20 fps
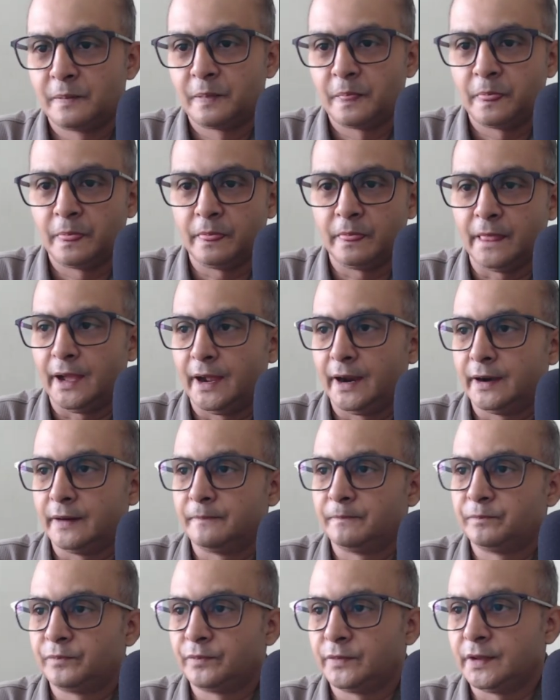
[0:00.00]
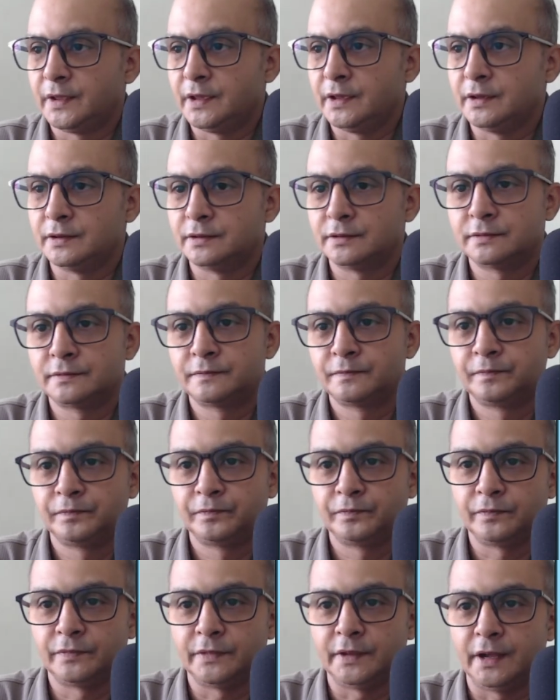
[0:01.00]
that here,
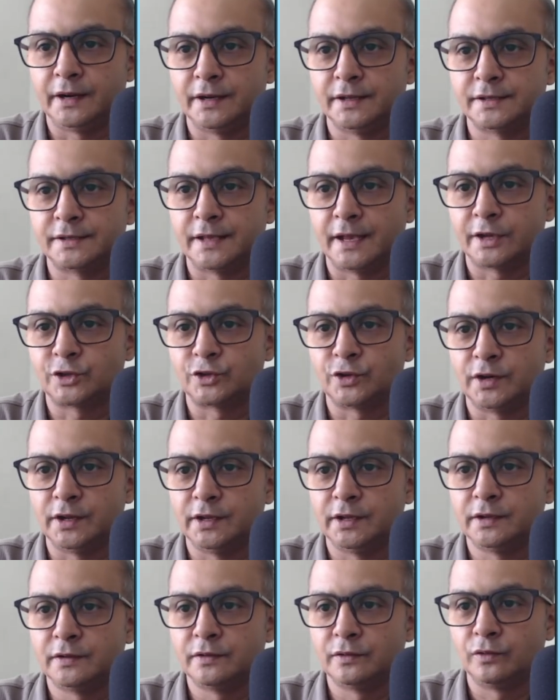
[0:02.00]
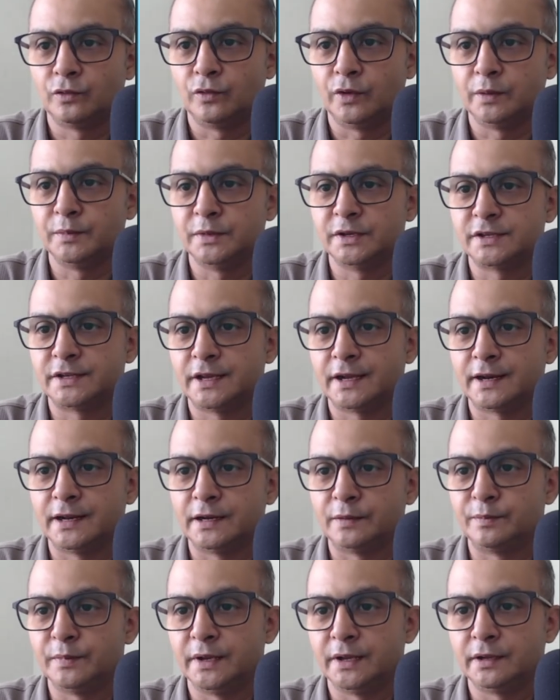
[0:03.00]
that is actually one mistake.
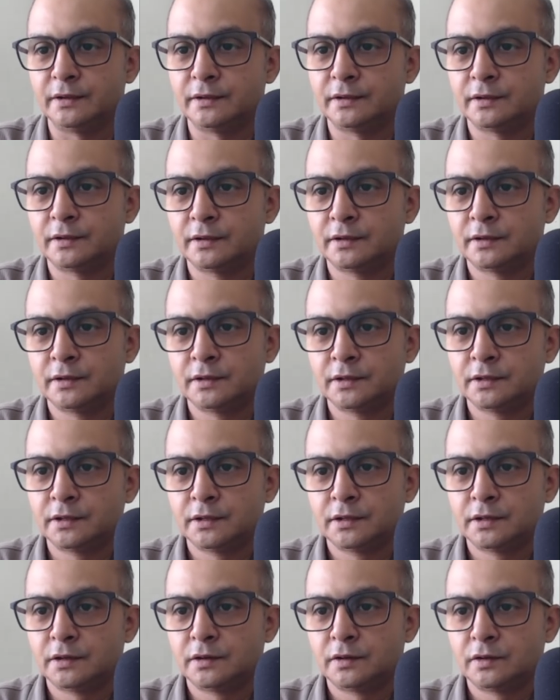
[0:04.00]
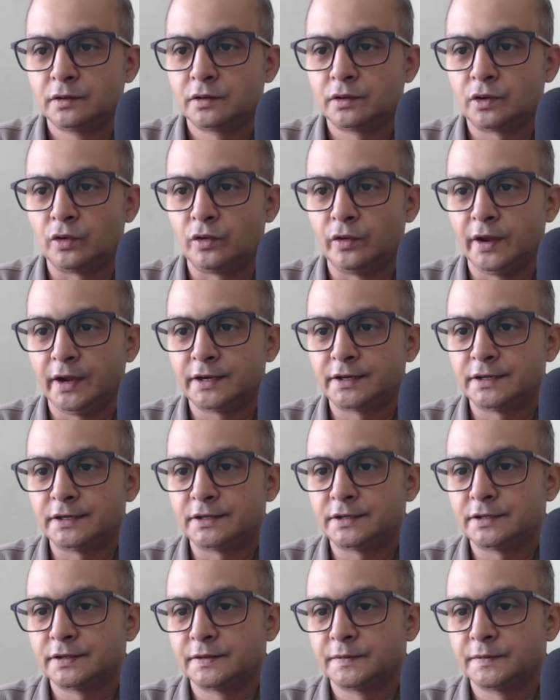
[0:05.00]
Let me correct it.